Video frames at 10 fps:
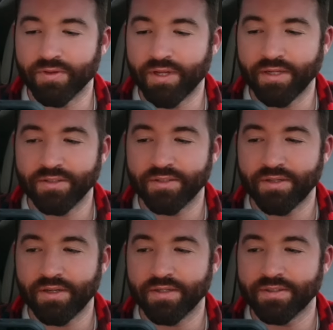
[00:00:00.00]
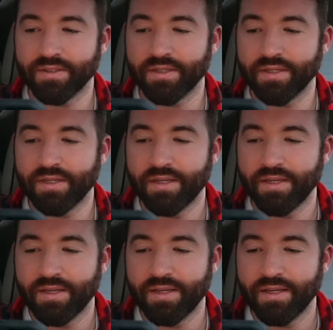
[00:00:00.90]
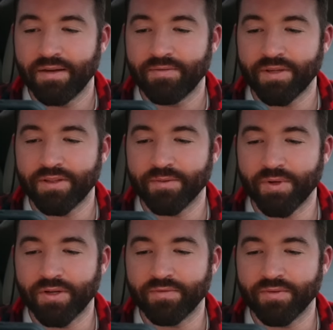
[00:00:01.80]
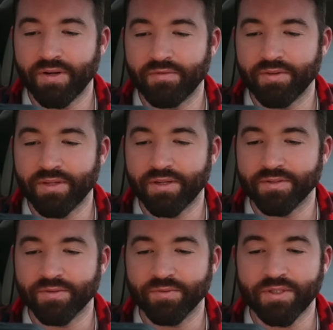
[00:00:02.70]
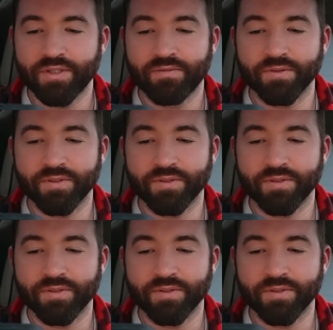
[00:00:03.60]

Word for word: ledges, honestly. I feel like they're better for everything else. They're really good for